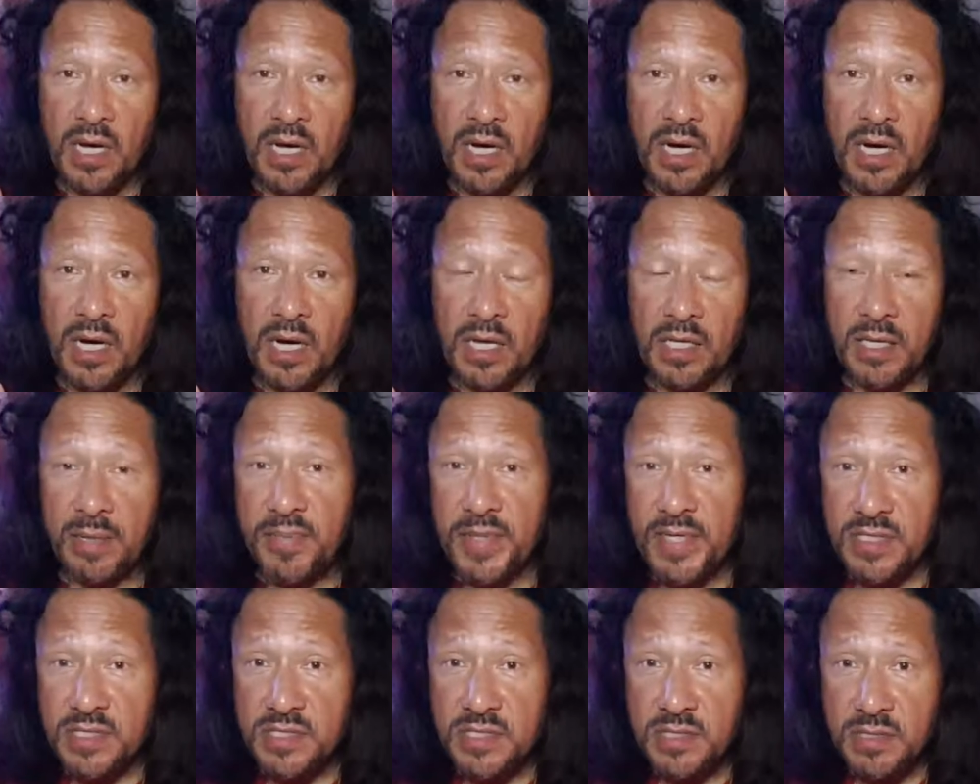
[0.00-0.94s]

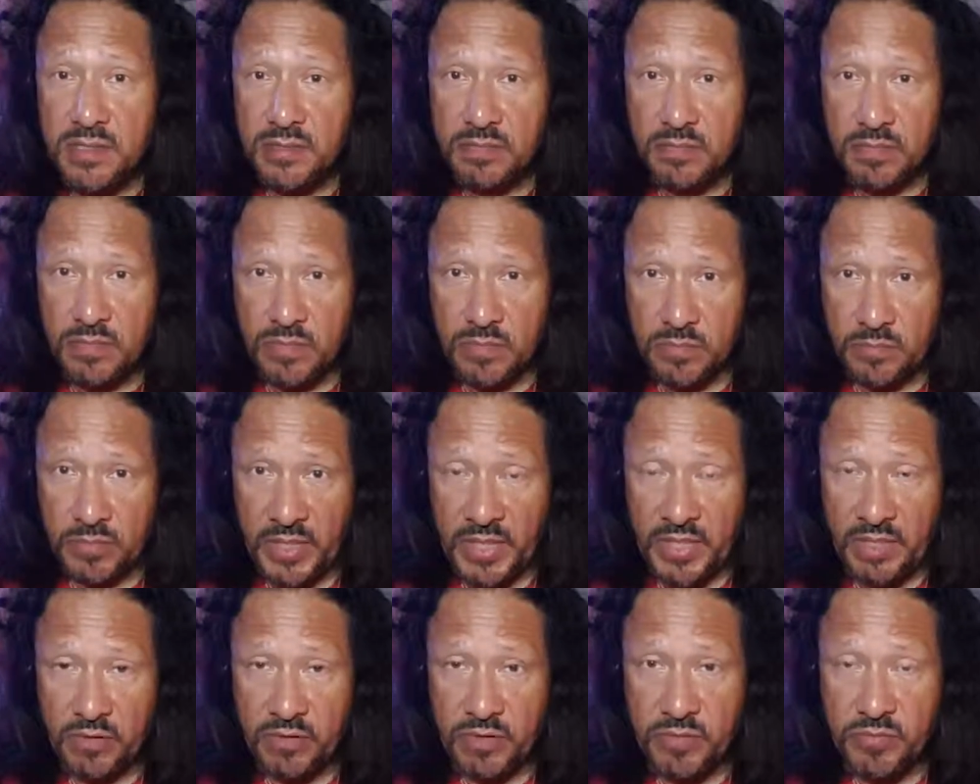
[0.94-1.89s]
Olympics
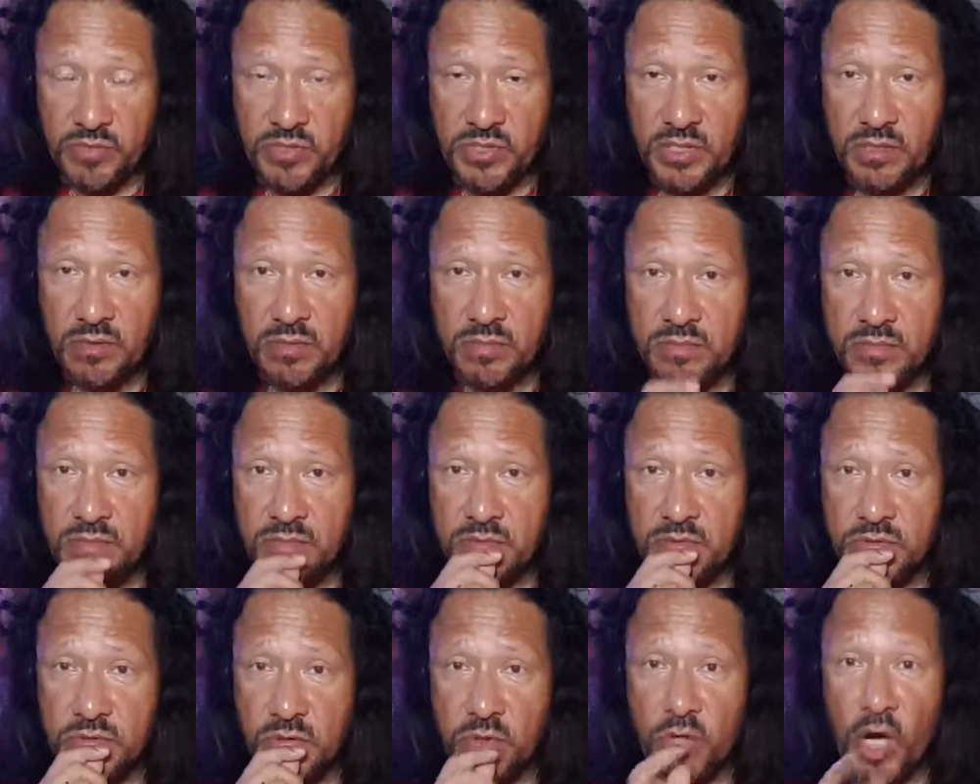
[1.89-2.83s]
being held in Brazil.
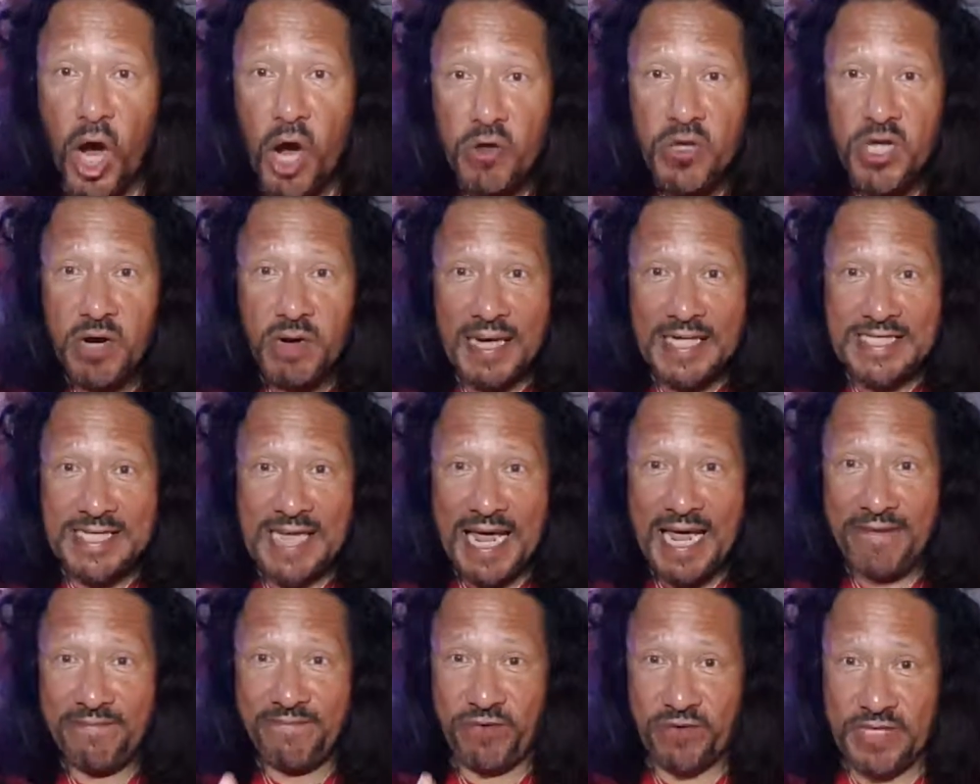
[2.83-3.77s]
So go
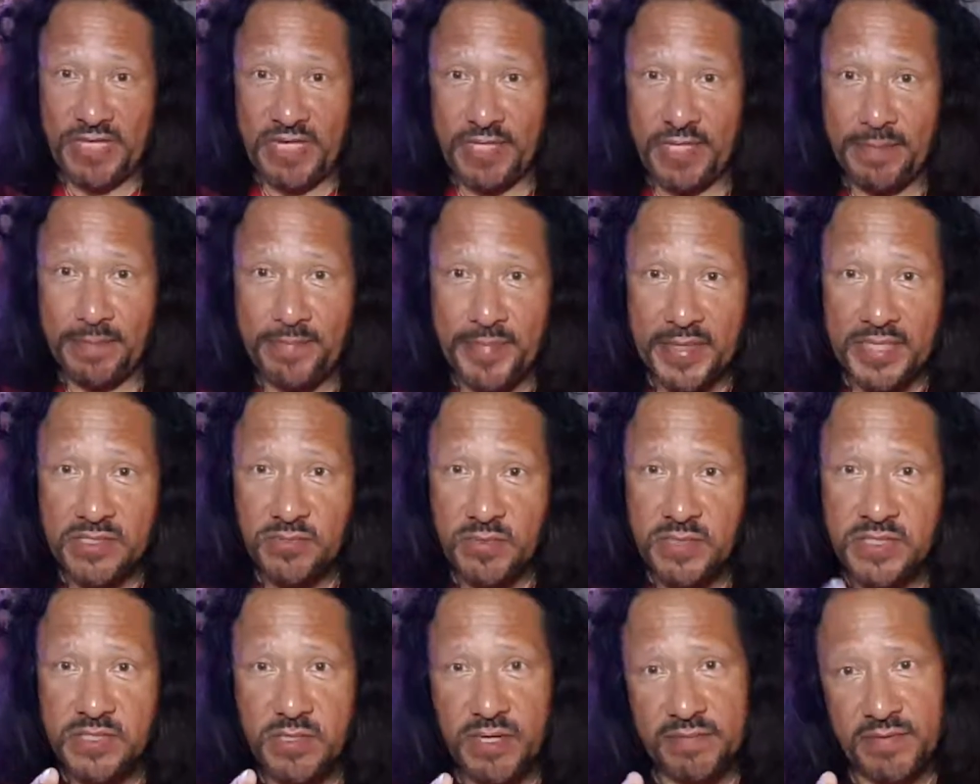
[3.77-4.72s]
USA for the Olympics. We
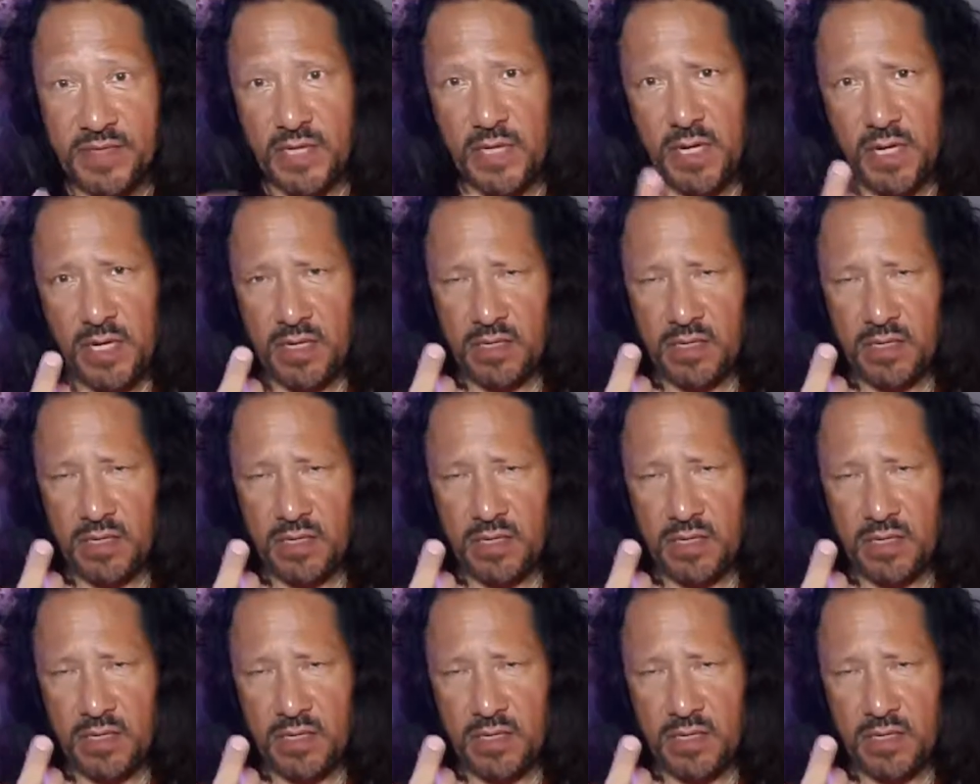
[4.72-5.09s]
still have to.